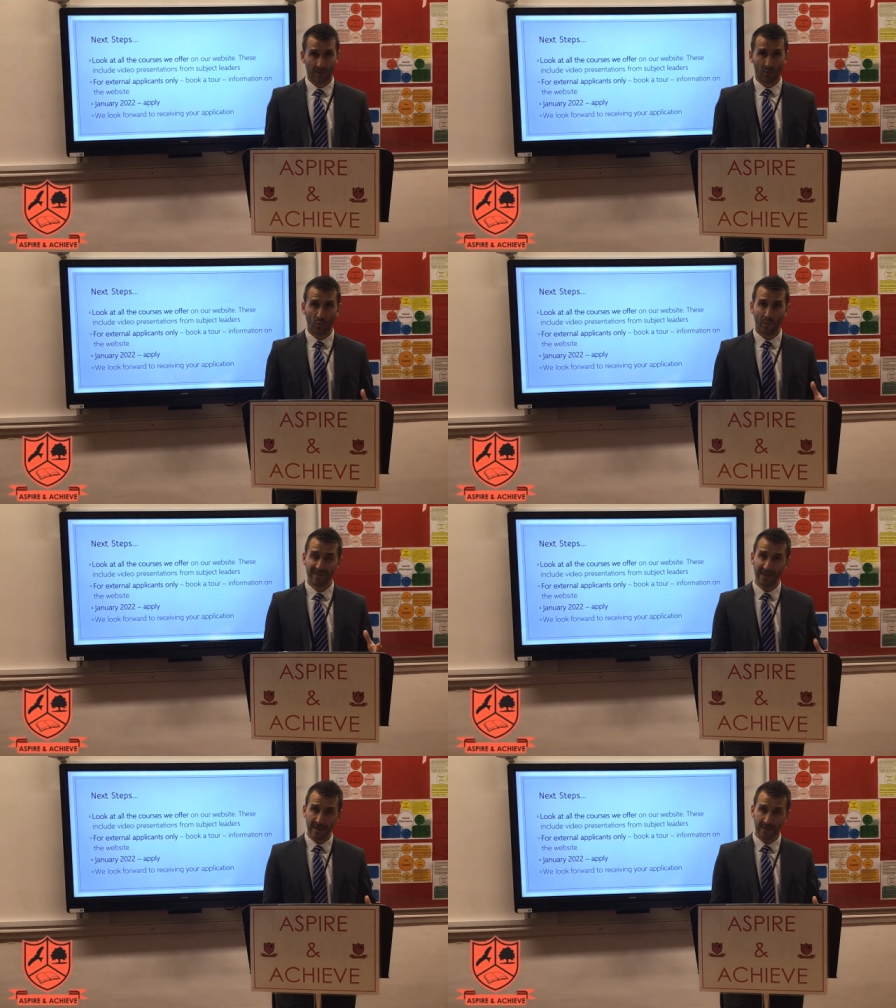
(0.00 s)

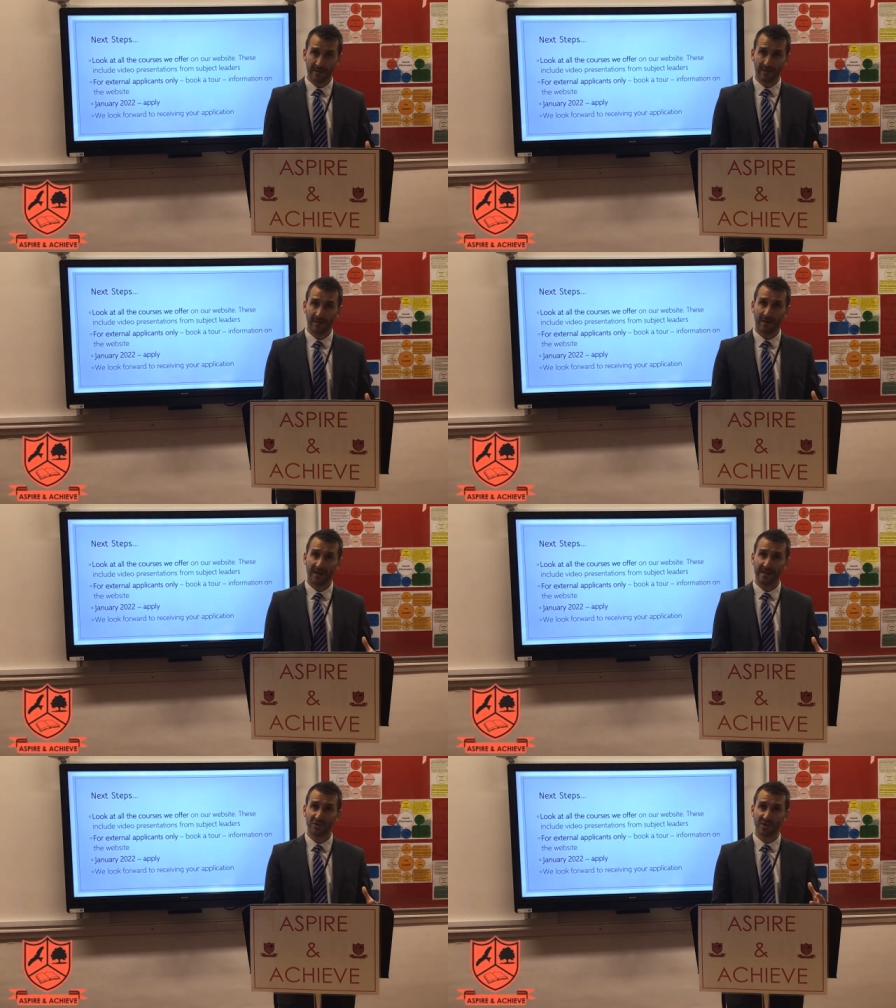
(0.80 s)
Within
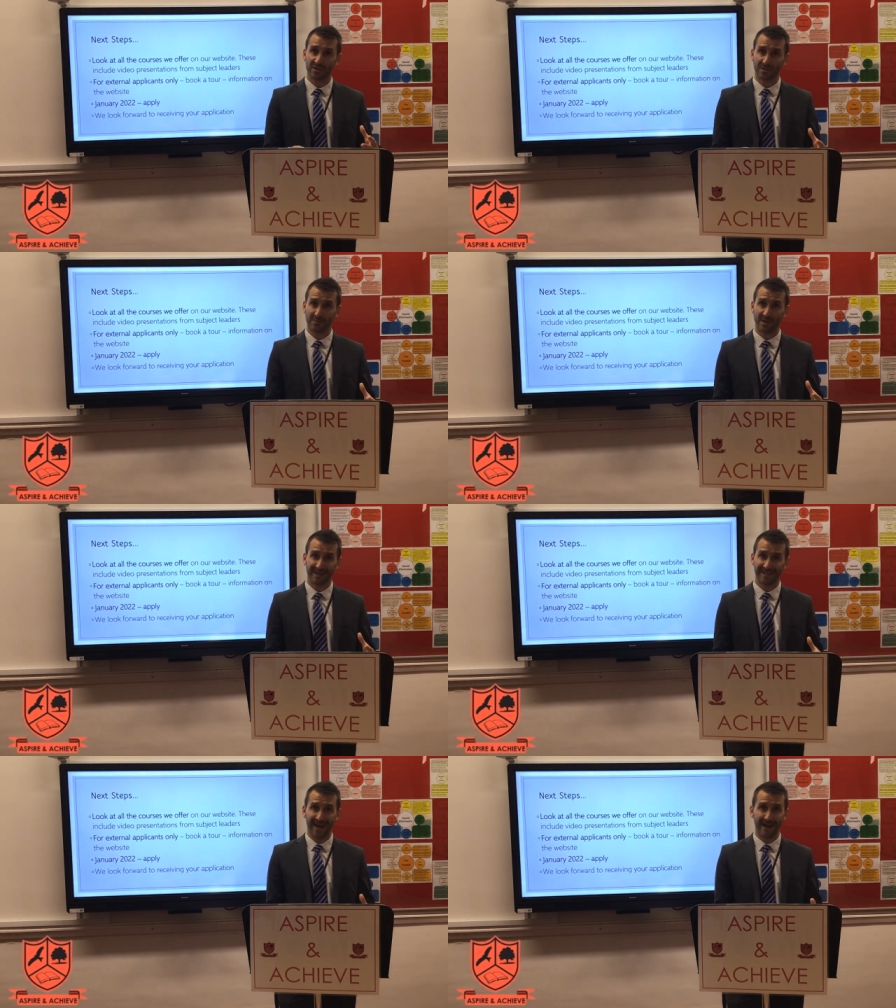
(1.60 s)
each
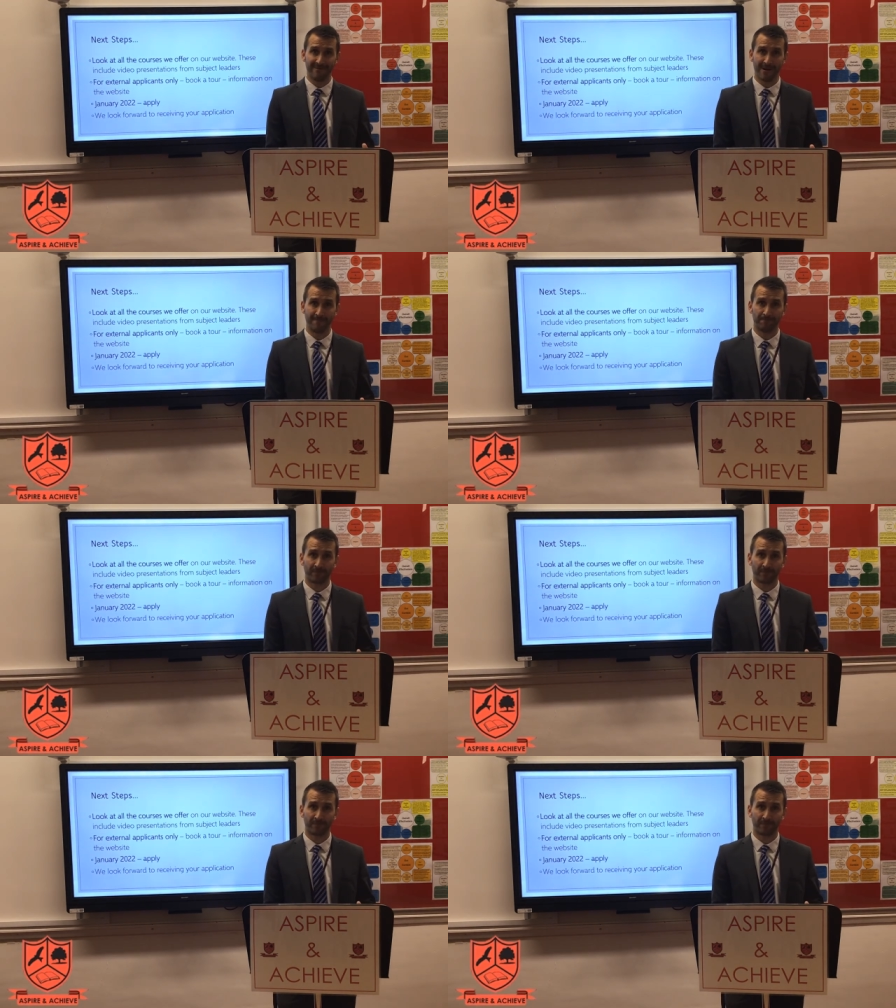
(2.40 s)
subject area,